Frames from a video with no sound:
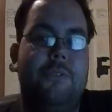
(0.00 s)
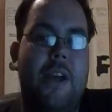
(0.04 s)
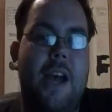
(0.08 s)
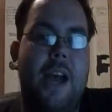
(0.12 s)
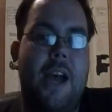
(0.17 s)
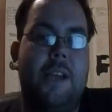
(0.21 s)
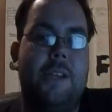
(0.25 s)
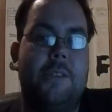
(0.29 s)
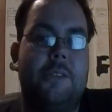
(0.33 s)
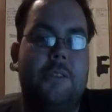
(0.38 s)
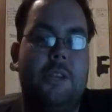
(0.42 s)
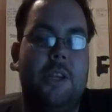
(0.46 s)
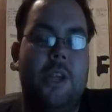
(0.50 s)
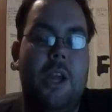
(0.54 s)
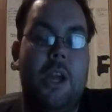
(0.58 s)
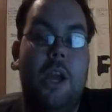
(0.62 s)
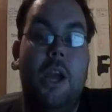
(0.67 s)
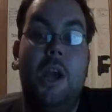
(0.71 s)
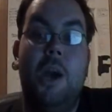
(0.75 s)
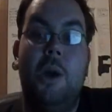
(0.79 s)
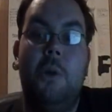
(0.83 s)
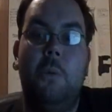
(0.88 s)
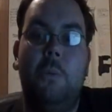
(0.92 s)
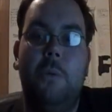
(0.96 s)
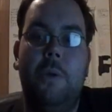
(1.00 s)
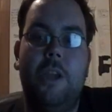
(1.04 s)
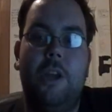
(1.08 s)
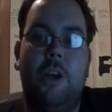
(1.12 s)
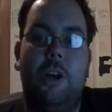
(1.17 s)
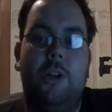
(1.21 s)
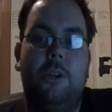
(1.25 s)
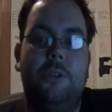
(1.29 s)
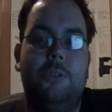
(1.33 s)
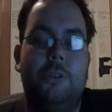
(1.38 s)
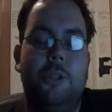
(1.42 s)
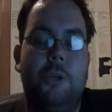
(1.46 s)
fast. We
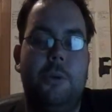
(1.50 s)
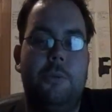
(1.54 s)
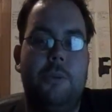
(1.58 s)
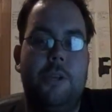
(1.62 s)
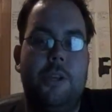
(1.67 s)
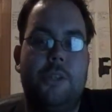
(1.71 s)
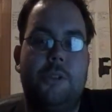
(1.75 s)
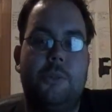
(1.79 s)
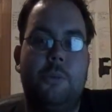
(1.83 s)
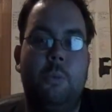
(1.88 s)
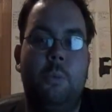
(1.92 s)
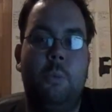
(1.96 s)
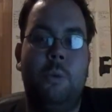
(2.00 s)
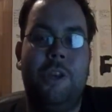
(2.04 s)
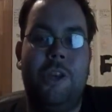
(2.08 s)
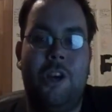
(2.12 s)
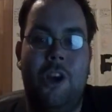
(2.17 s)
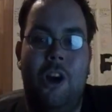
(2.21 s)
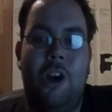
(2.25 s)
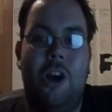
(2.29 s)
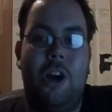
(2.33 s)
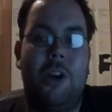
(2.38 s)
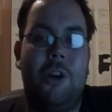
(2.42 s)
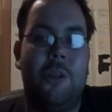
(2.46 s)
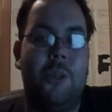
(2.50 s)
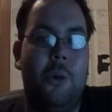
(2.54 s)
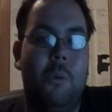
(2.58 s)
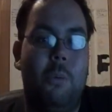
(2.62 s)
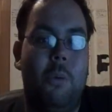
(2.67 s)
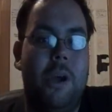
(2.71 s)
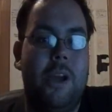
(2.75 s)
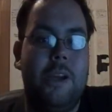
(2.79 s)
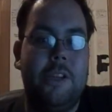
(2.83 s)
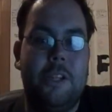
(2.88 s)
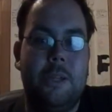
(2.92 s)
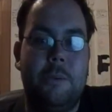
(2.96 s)
all know this. We are the
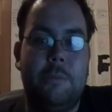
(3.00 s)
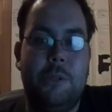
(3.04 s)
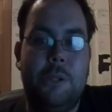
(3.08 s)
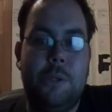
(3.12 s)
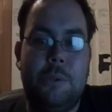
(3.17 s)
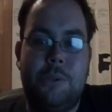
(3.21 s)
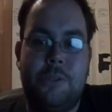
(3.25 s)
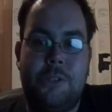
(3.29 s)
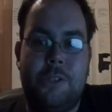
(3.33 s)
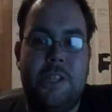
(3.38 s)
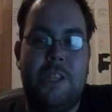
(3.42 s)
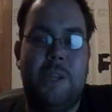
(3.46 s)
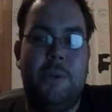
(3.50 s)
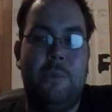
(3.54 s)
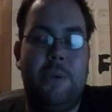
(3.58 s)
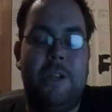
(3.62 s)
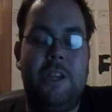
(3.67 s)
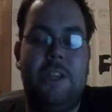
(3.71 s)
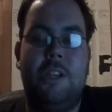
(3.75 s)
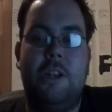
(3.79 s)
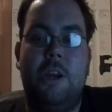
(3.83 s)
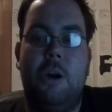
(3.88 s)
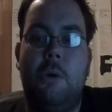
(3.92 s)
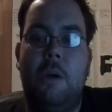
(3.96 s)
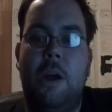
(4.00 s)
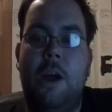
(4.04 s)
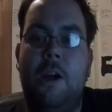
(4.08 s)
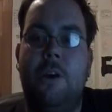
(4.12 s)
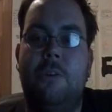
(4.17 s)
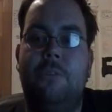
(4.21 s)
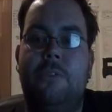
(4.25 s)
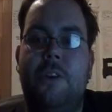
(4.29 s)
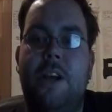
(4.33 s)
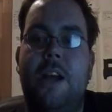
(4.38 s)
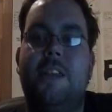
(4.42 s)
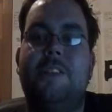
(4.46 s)
YWC. We know
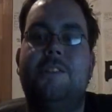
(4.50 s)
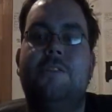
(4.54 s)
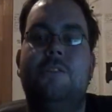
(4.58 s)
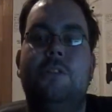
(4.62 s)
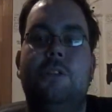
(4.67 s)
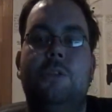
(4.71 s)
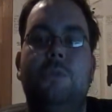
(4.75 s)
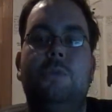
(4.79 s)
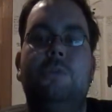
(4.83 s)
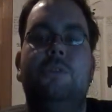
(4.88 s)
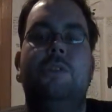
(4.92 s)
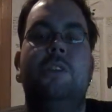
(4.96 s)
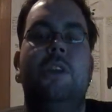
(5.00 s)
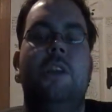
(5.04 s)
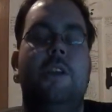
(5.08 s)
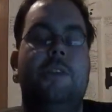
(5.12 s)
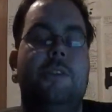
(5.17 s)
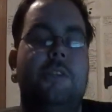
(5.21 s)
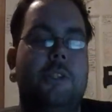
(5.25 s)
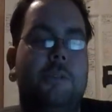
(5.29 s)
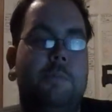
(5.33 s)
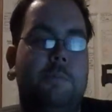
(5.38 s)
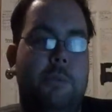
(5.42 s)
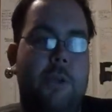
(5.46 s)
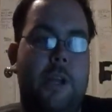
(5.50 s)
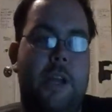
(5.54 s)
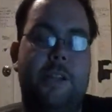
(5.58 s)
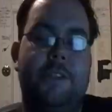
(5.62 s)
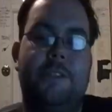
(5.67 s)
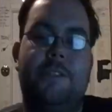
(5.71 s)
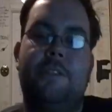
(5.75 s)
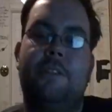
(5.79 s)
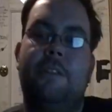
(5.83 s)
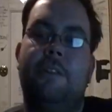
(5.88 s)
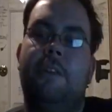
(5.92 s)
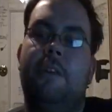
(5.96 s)
how fast news
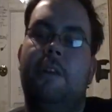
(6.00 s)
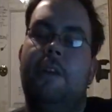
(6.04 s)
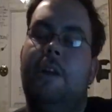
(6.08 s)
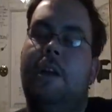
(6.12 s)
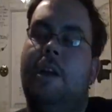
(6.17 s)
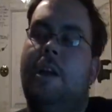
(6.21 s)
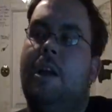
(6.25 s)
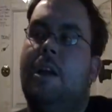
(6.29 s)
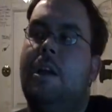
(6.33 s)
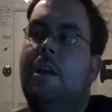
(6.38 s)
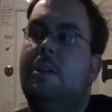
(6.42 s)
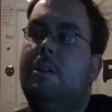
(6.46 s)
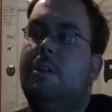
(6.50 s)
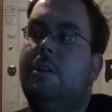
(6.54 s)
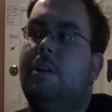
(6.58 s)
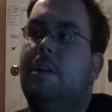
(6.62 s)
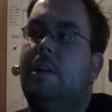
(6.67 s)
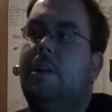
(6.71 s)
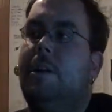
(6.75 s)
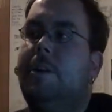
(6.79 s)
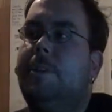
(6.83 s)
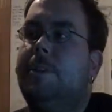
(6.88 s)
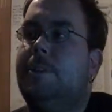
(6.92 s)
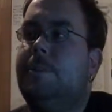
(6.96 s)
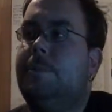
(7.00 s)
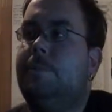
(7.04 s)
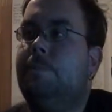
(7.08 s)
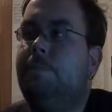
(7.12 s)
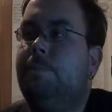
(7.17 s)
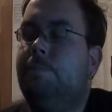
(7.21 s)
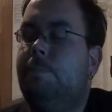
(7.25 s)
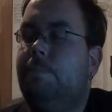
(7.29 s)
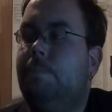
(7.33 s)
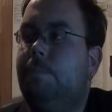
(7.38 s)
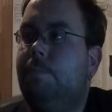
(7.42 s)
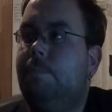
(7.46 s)
spreads.
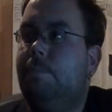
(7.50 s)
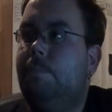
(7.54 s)
Um,